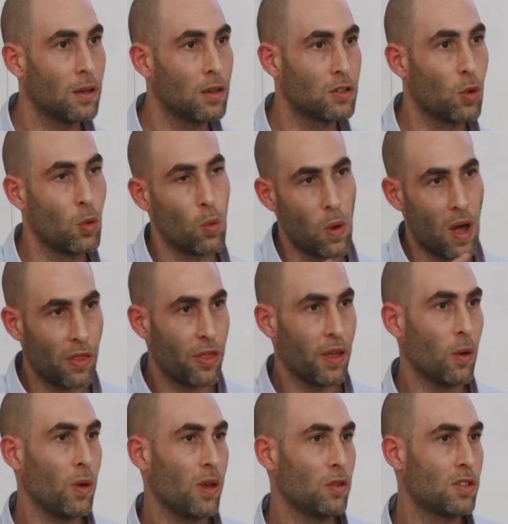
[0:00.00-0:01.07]
So one
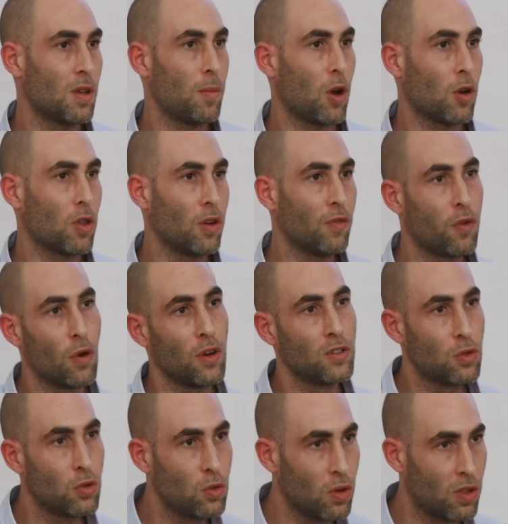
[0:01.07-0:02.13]
thing we use the blockchain for is
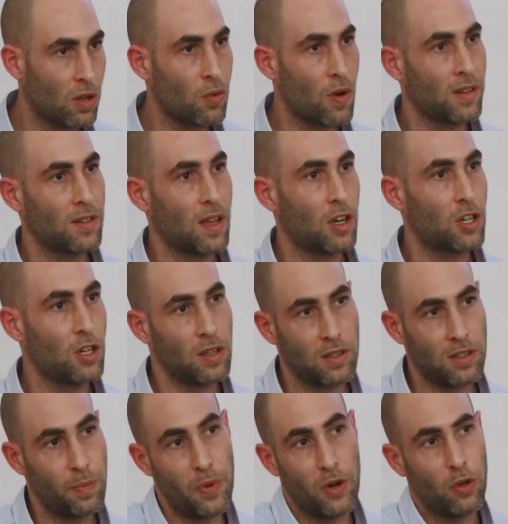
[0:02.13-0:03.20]
to do the
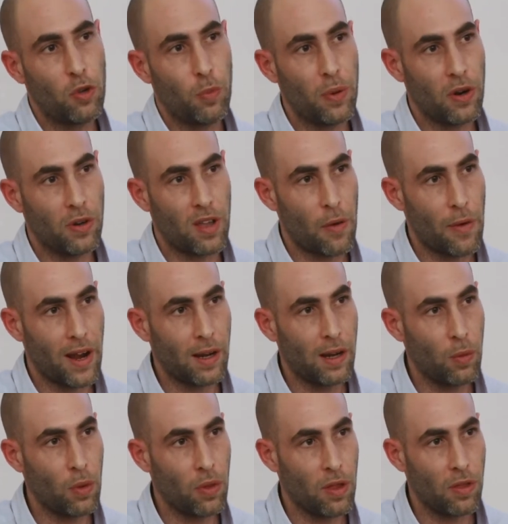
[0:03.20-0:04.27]
transactions peer-to-peer, directly
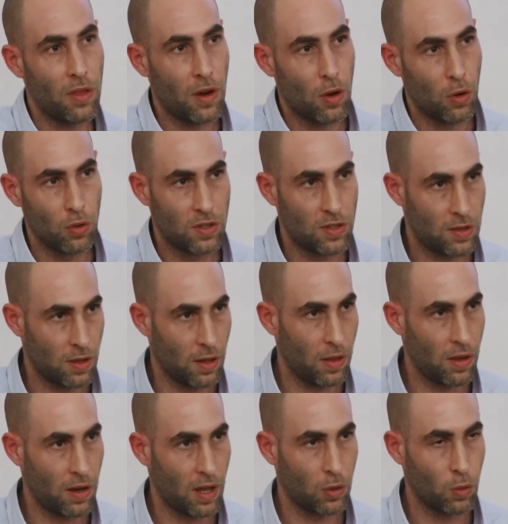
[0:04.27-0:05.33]
within the nodes in
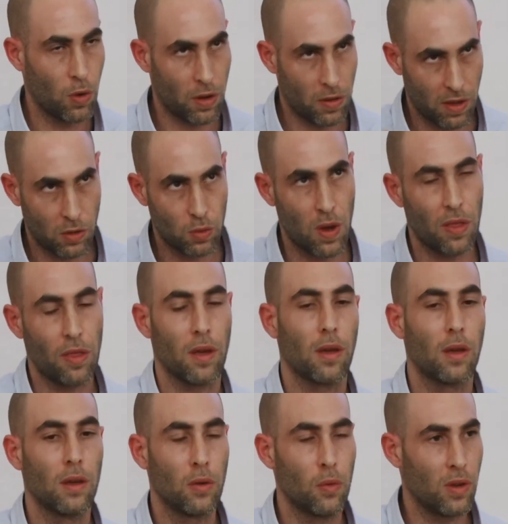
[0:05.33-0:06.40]
the network. That's one thing.
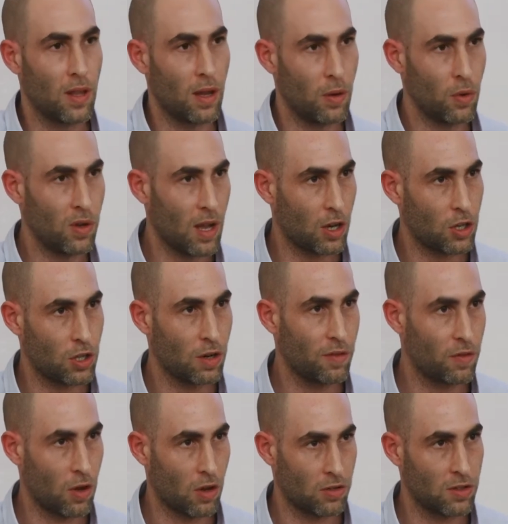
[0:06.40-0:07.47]
reduction
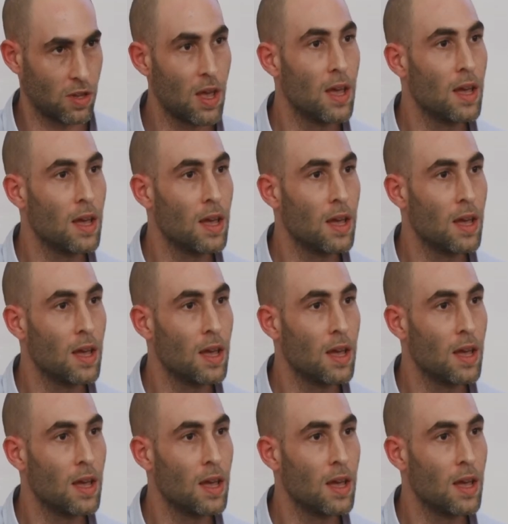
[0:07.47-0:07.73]
of costs.